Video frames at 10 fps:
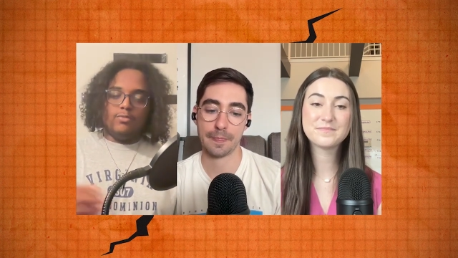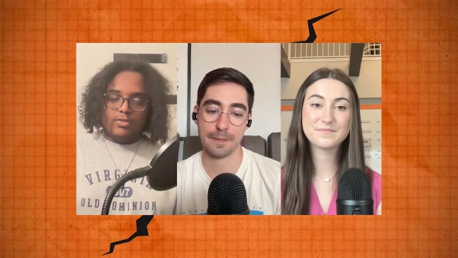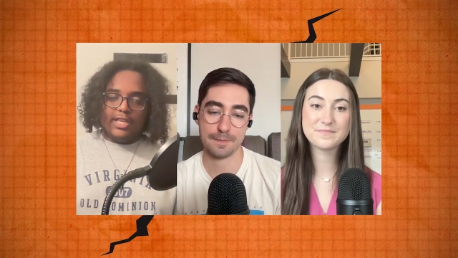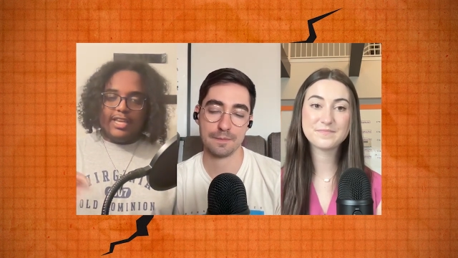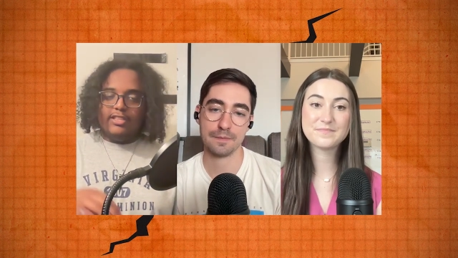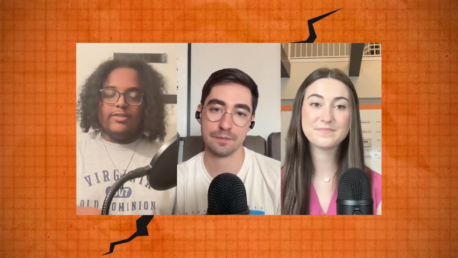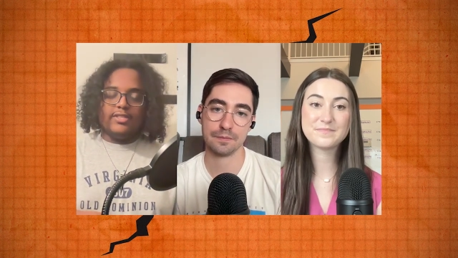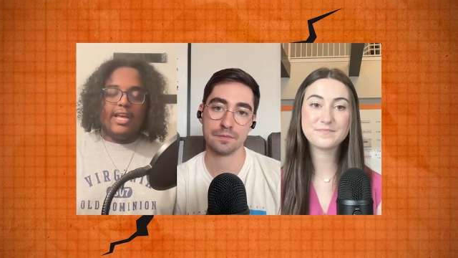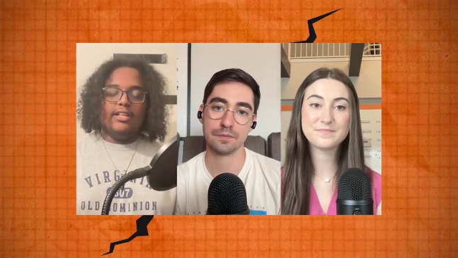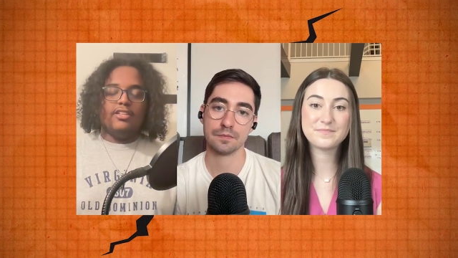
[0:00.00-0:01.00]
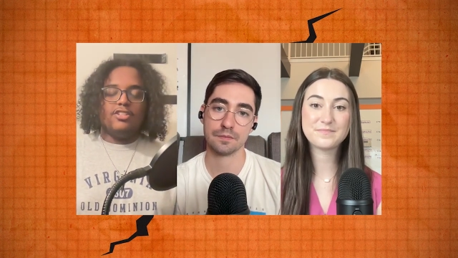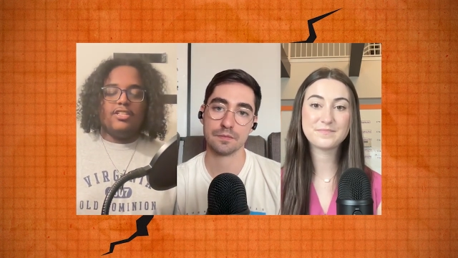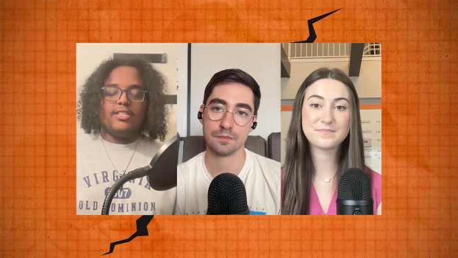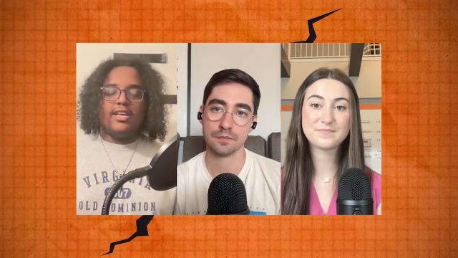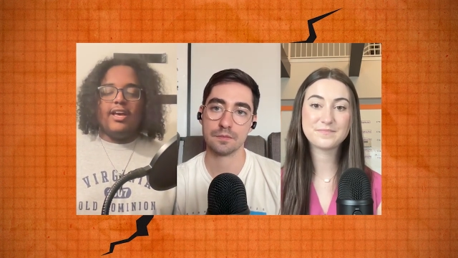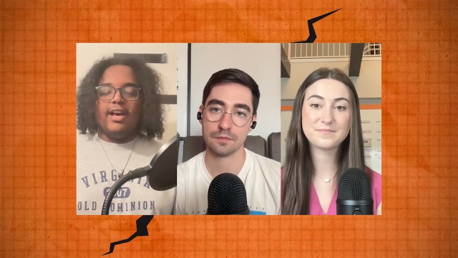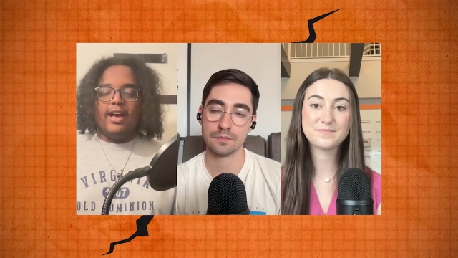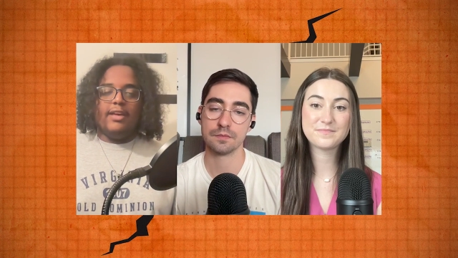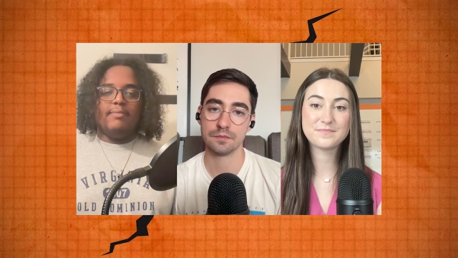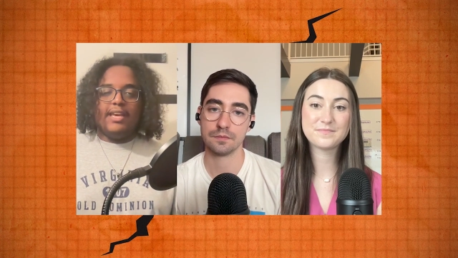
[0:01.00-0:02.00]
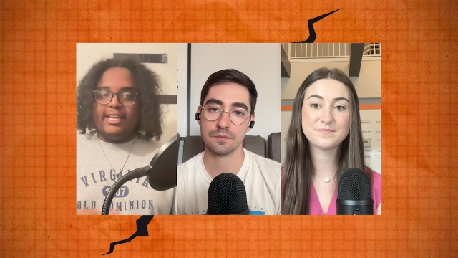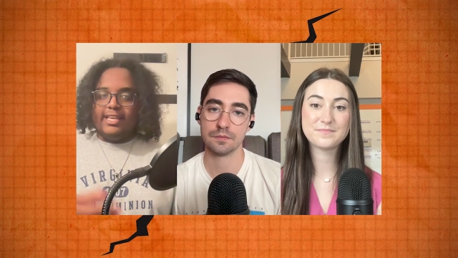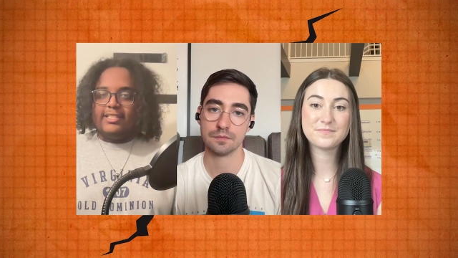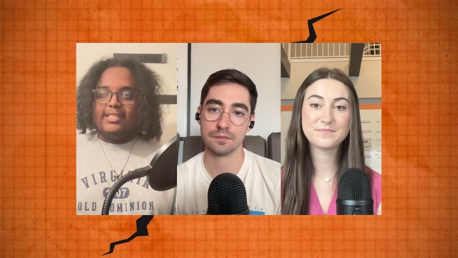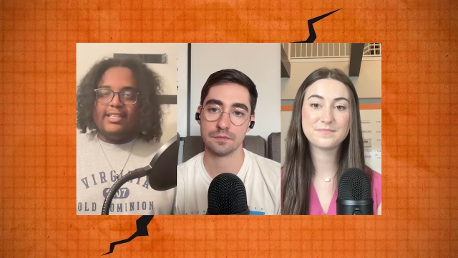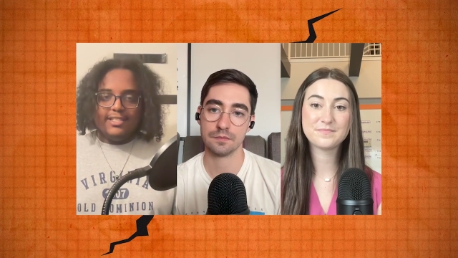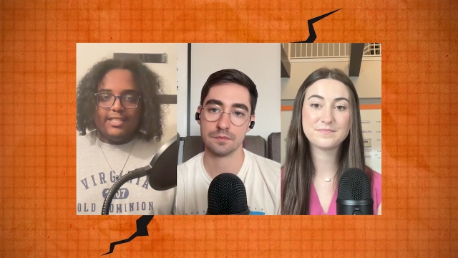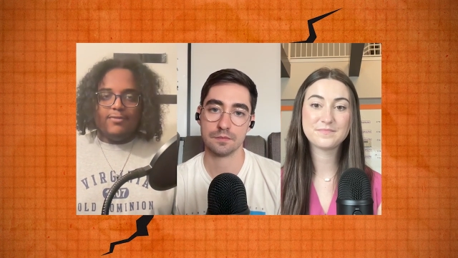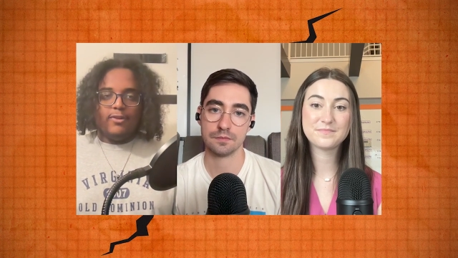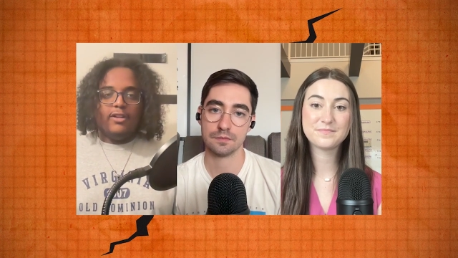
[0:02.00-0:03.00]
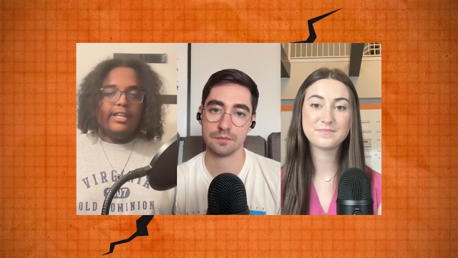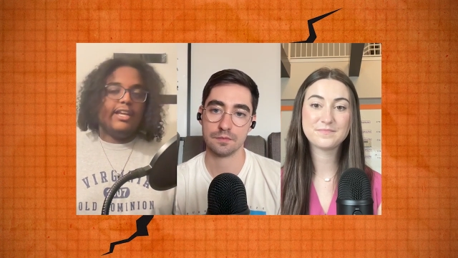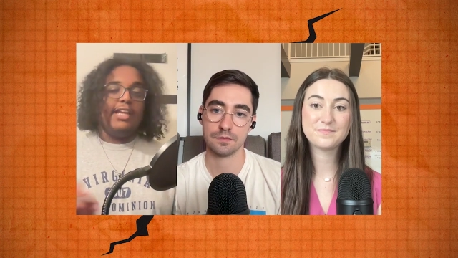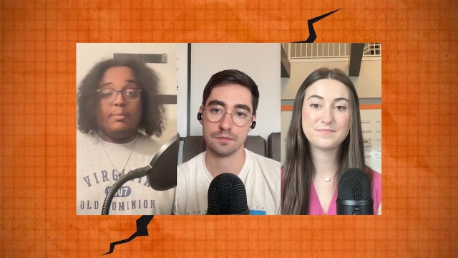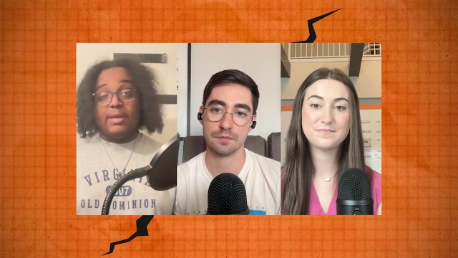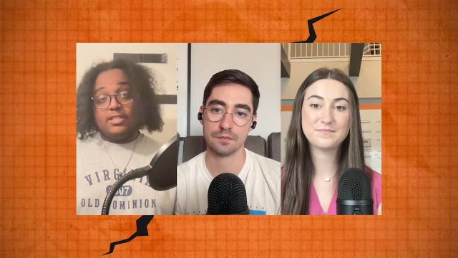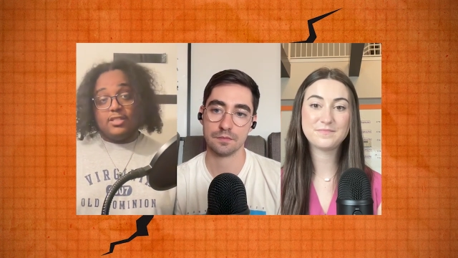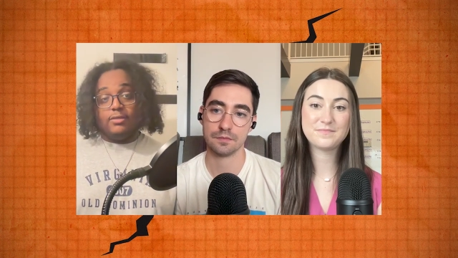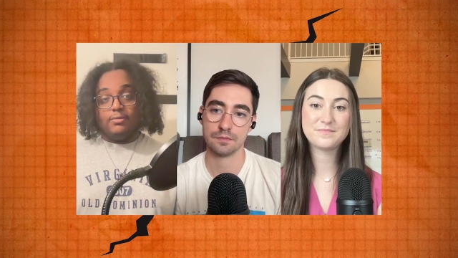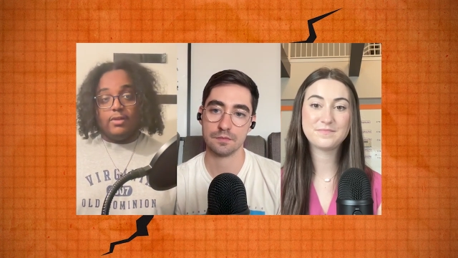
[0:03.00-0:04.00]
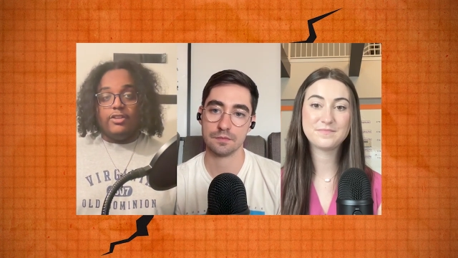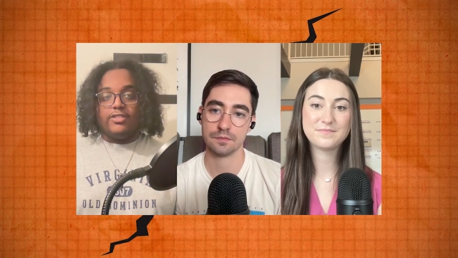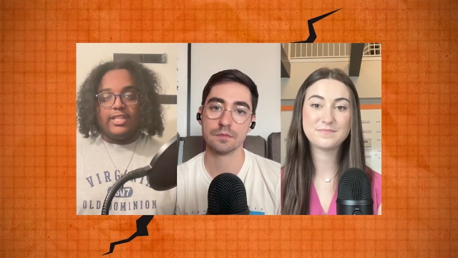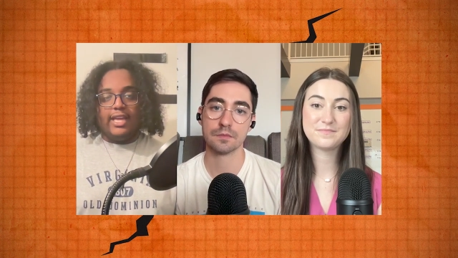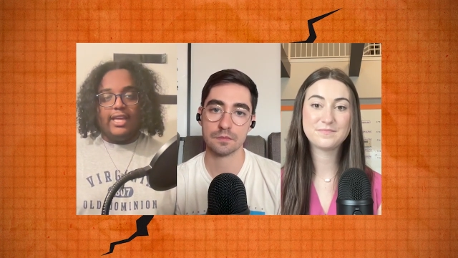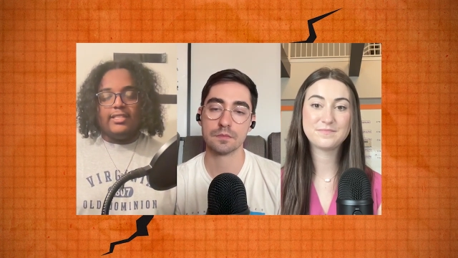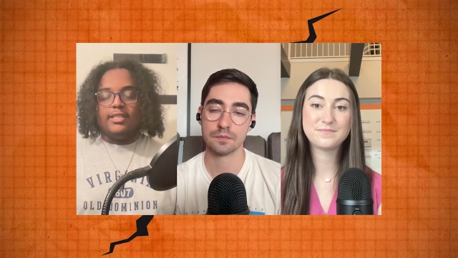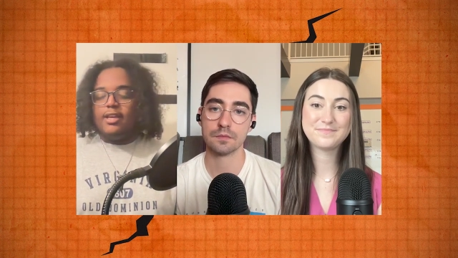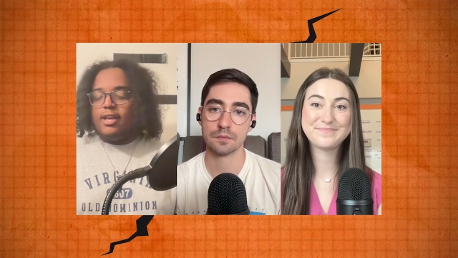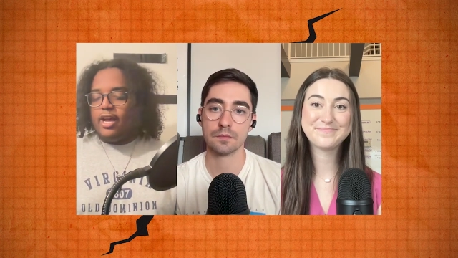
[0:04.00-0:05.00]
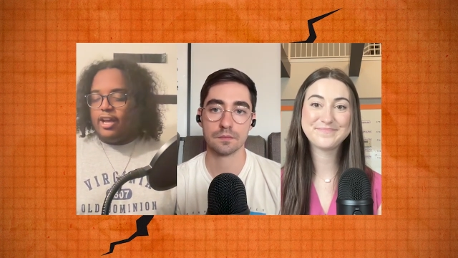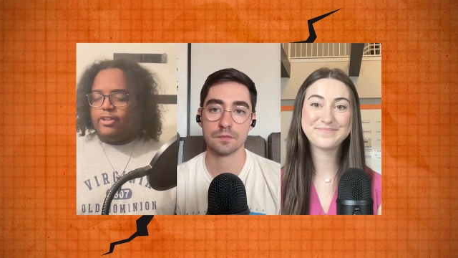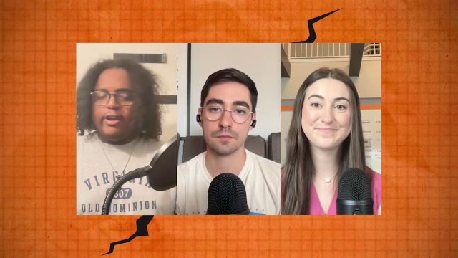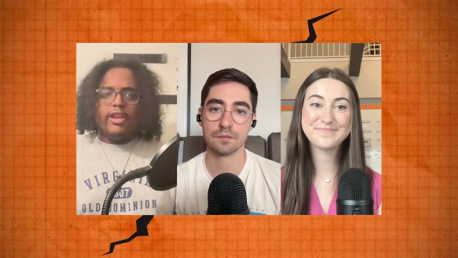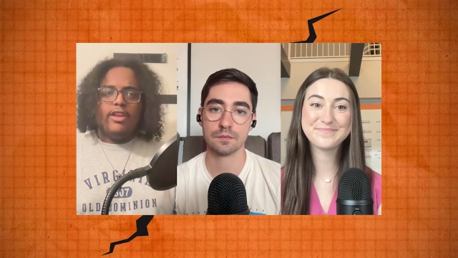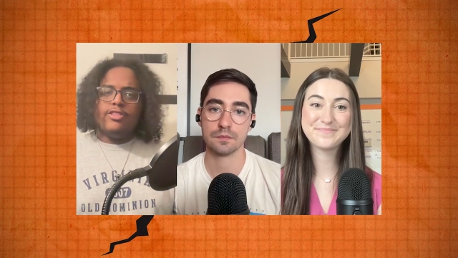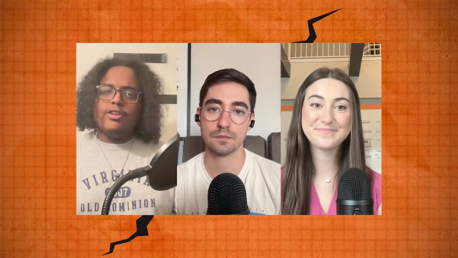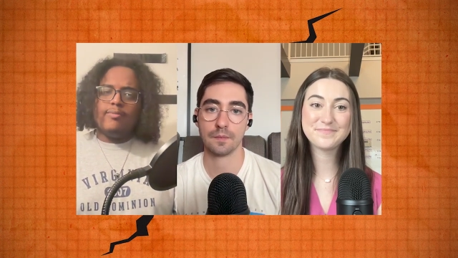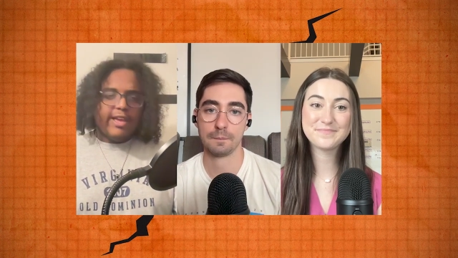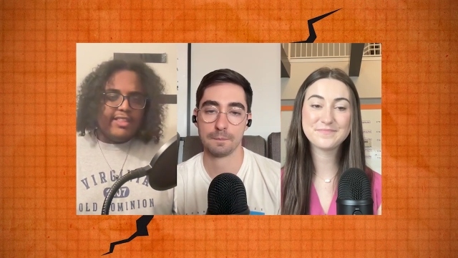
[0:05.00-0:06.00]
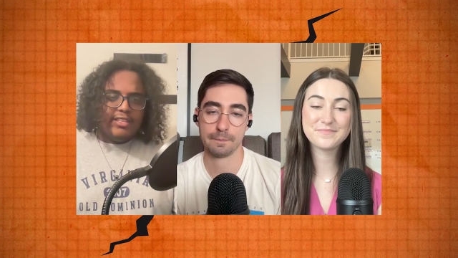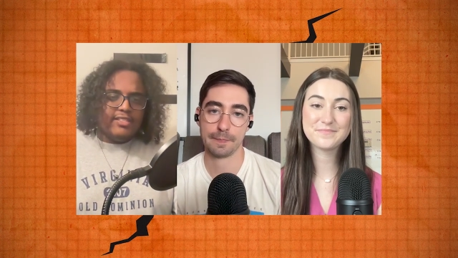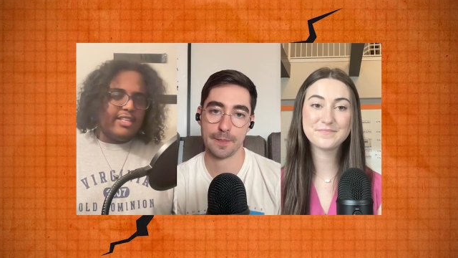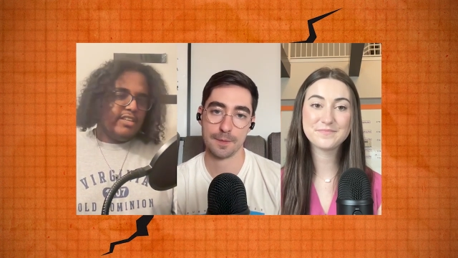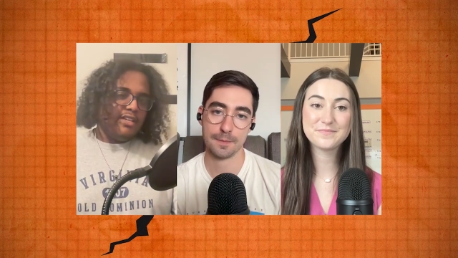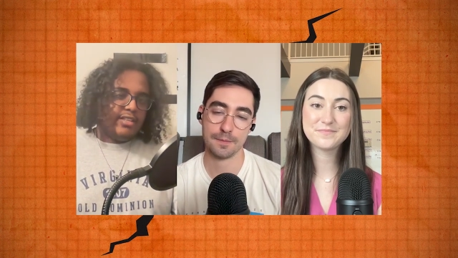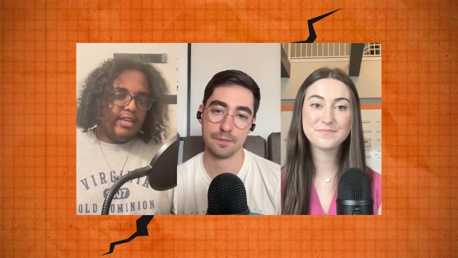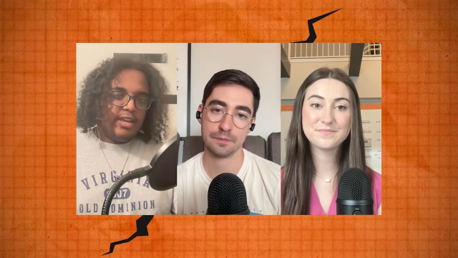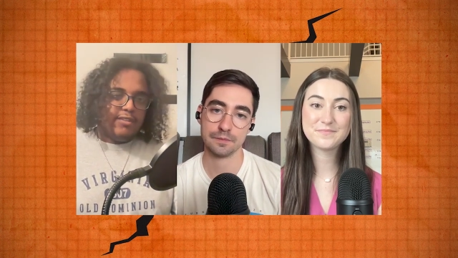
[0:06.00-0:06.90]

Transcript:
Speaker 1: taking those analogies uh, and making it easy for like a layman to understand. Are there any other methods that you can think of,